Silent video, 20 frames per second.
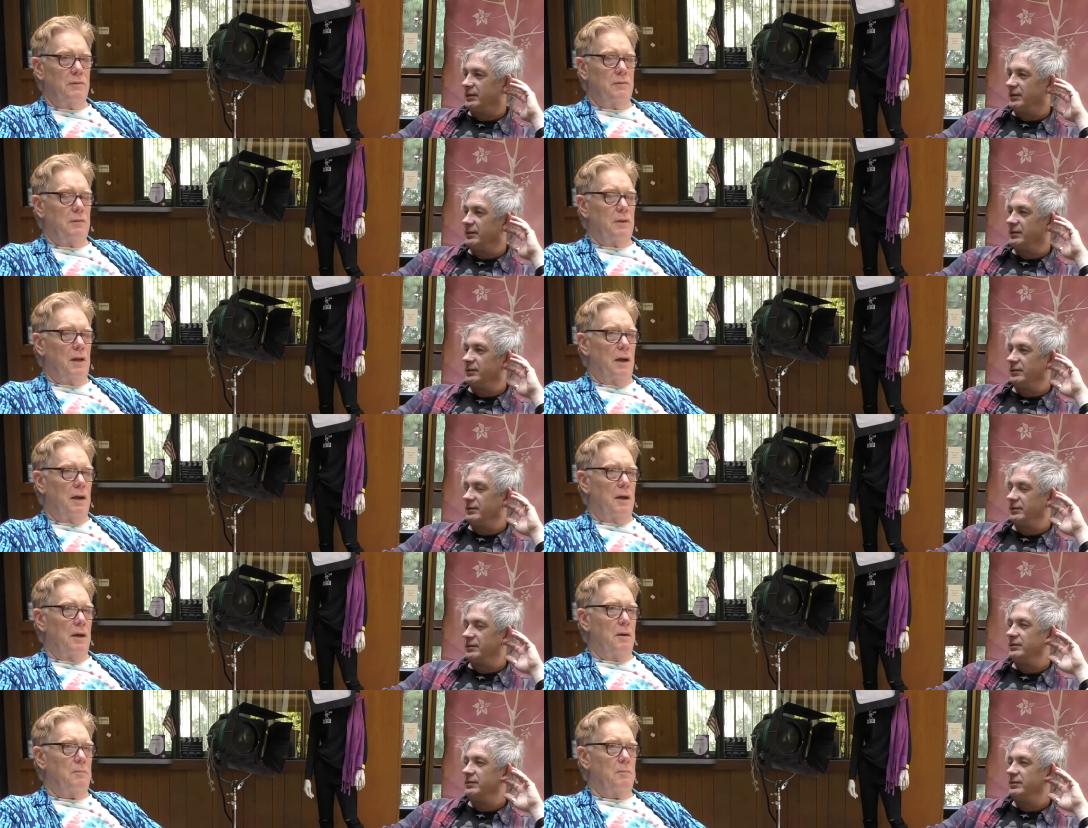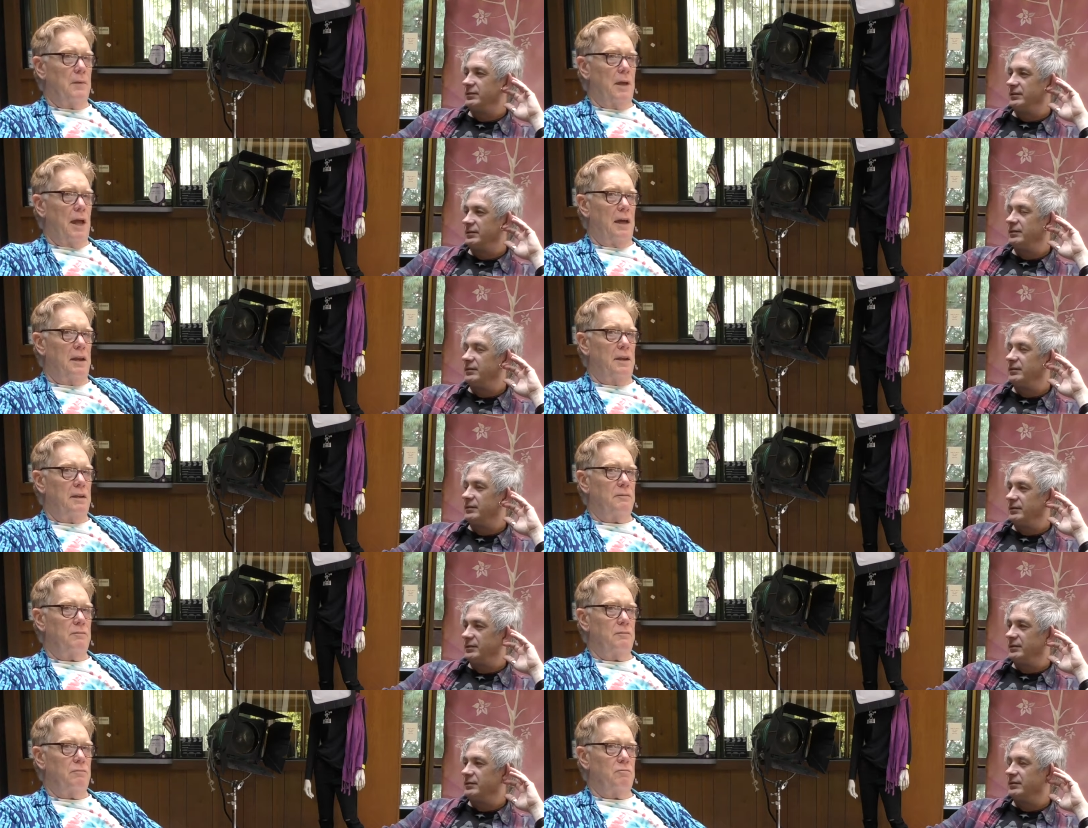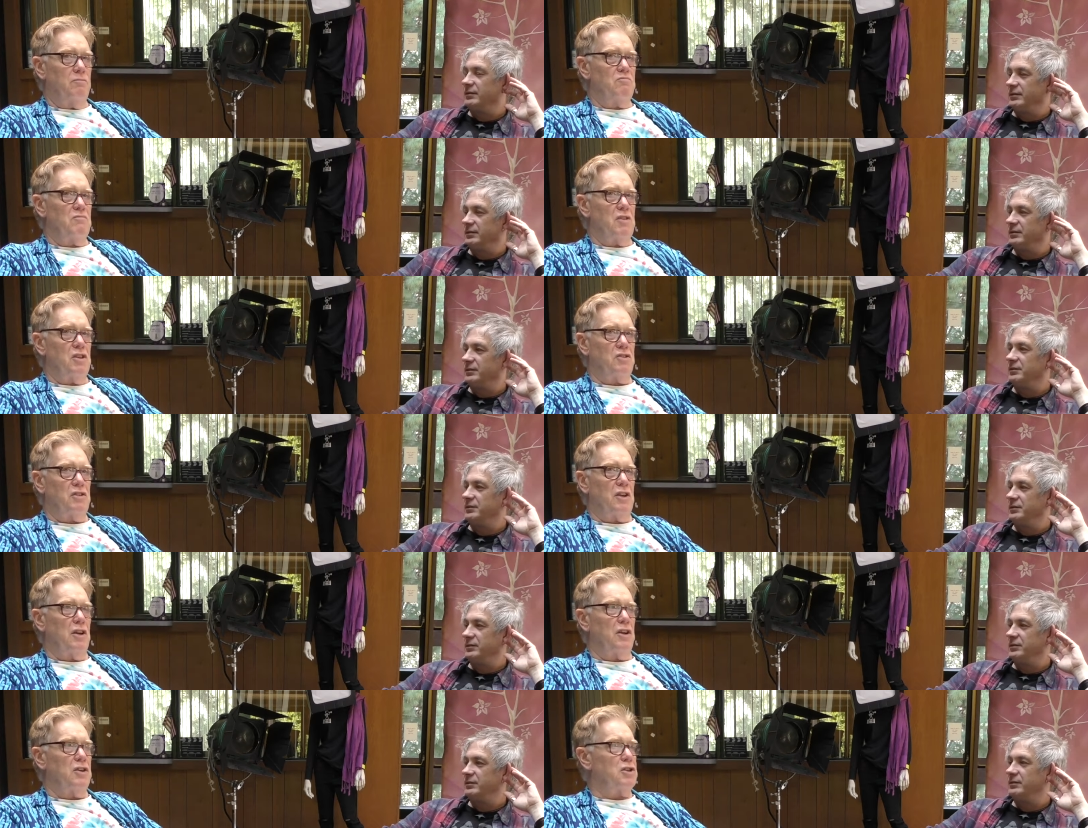Speaker 1: um, had a
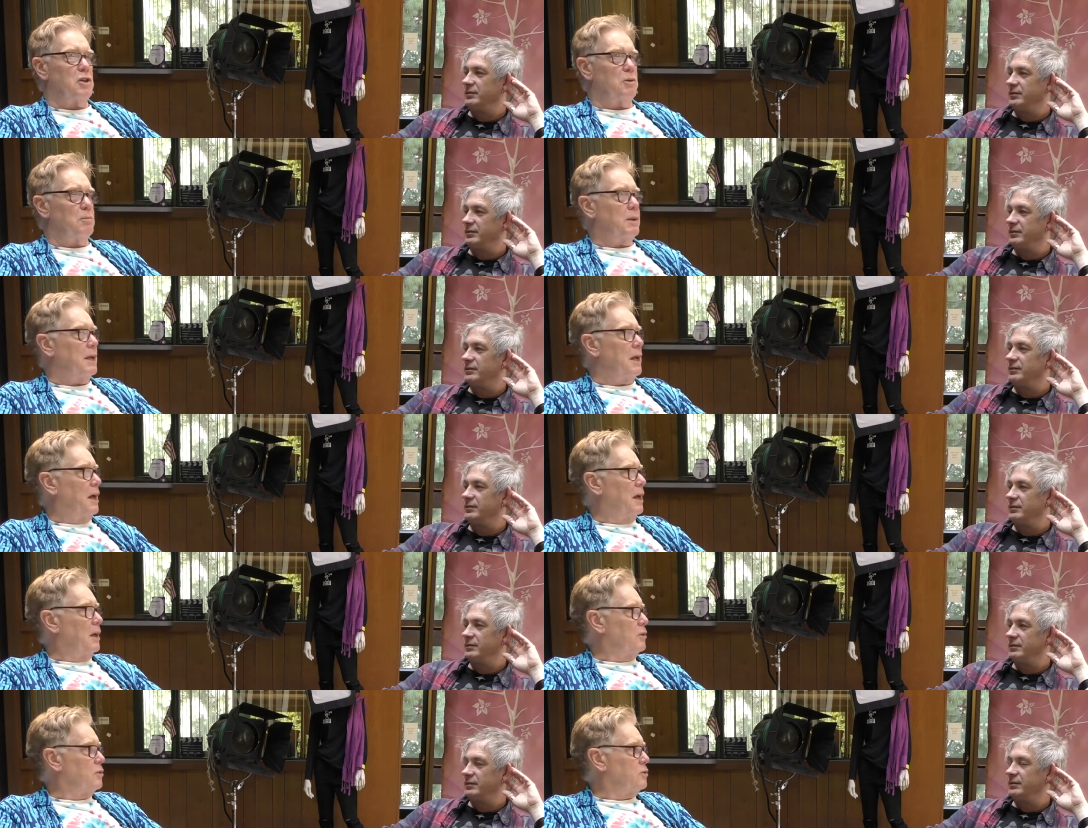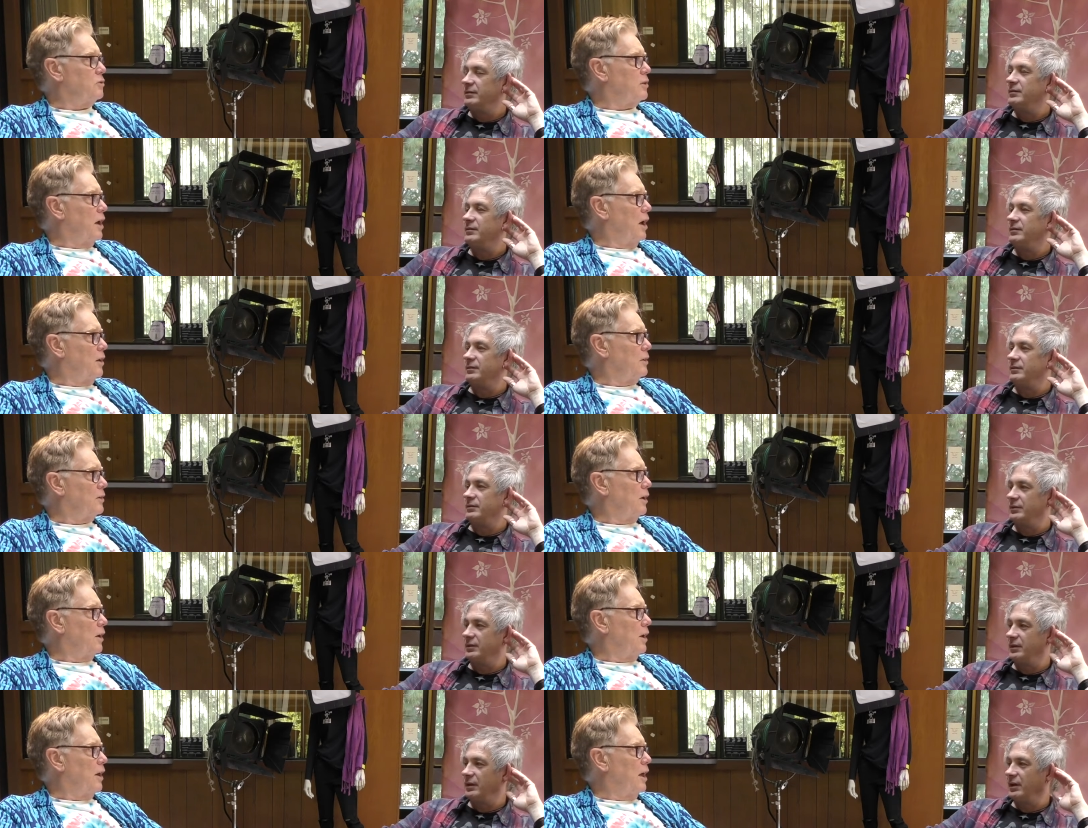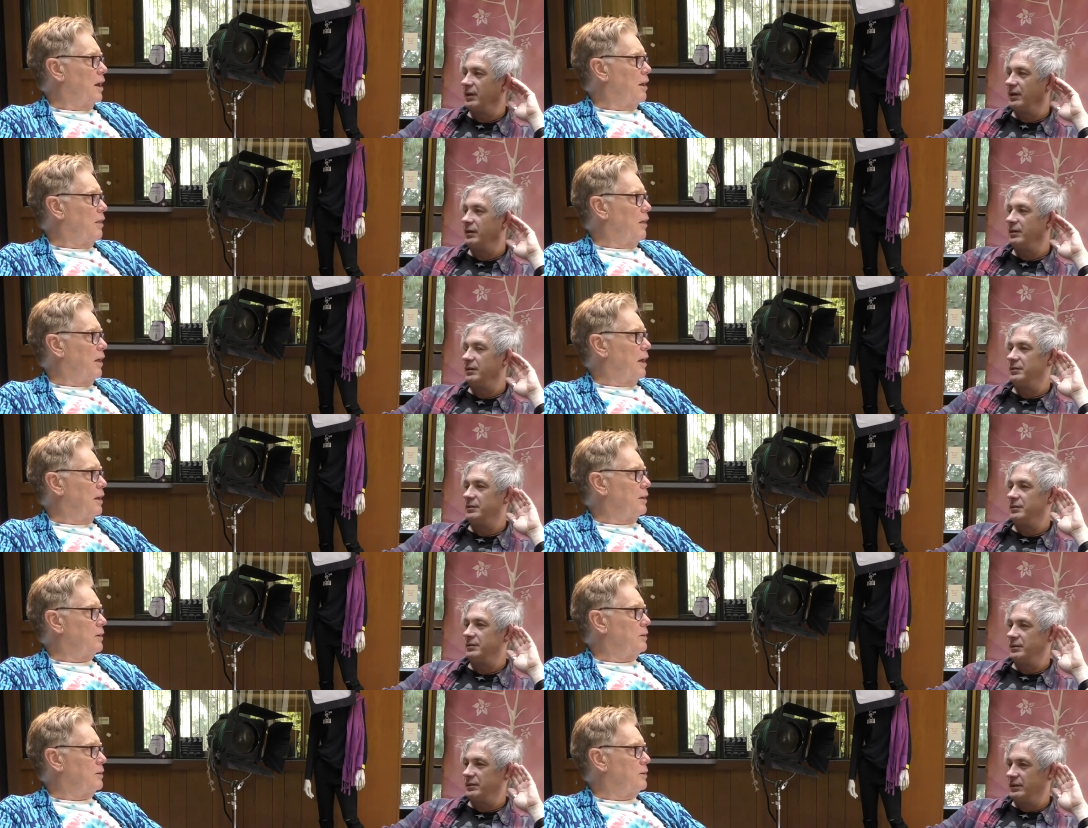signature piano sound and a yeah. lot of
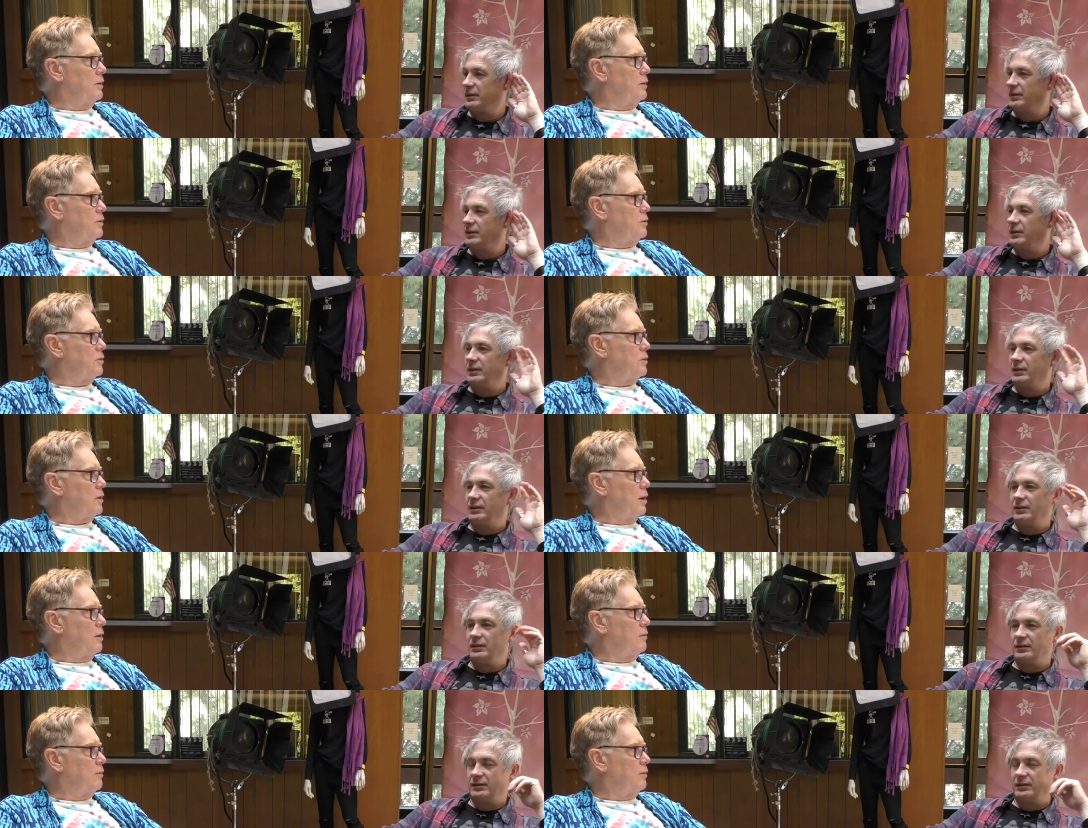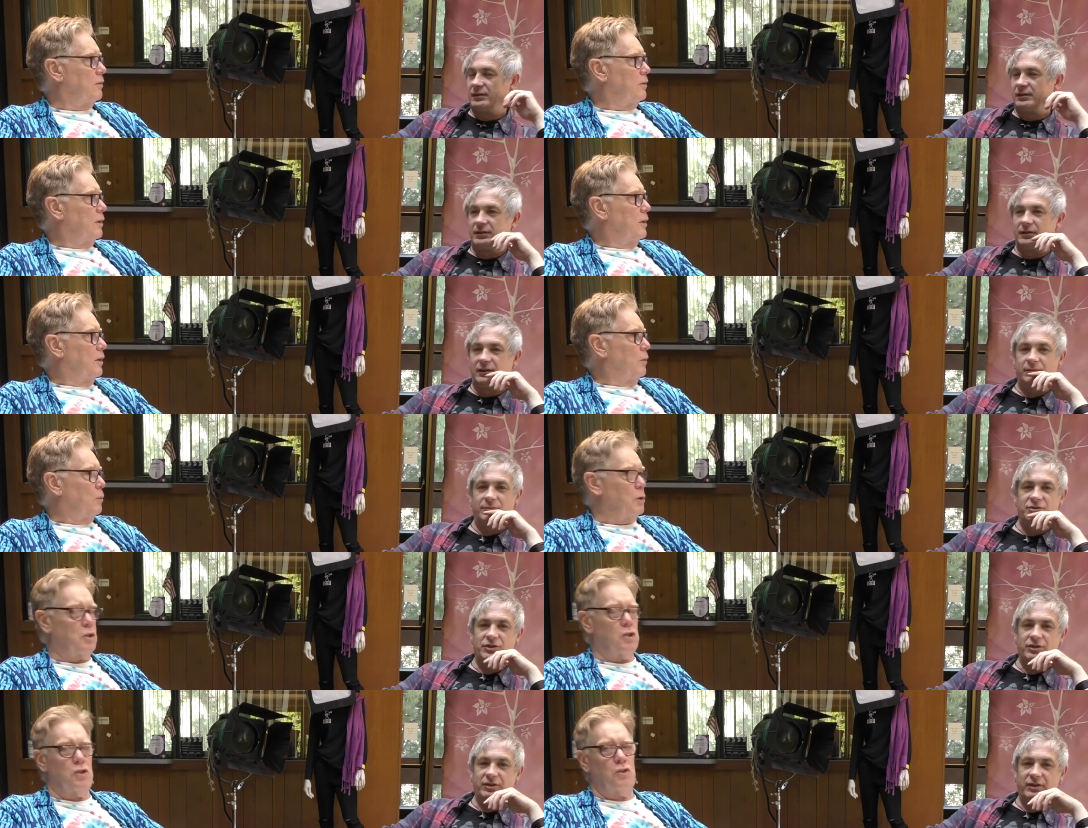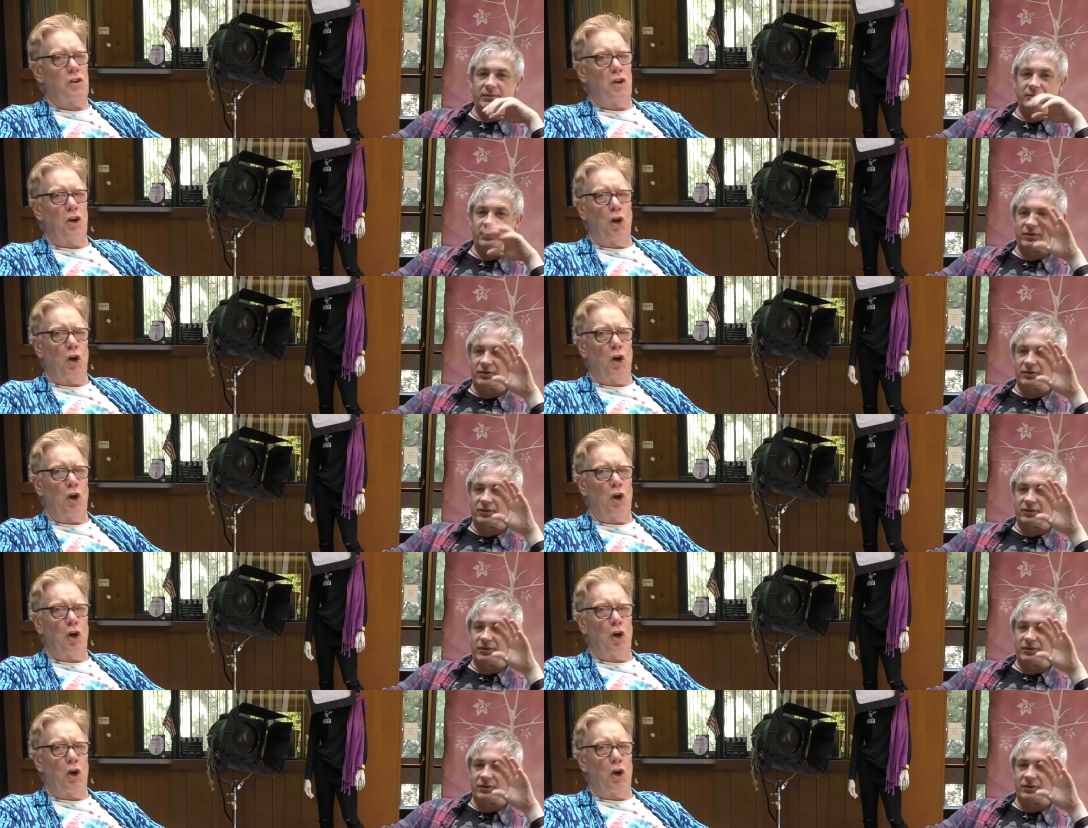that stuff. I'm which sure is an was...